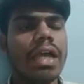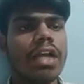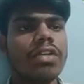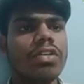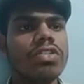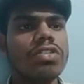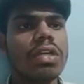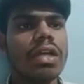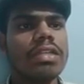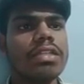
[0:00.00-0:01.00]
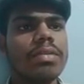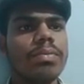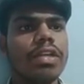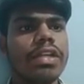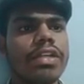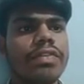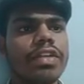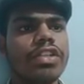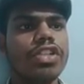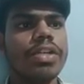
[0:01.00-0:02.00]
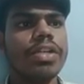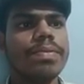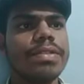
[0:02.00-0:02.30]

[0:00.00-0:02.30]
electrons are assembled in different shapes.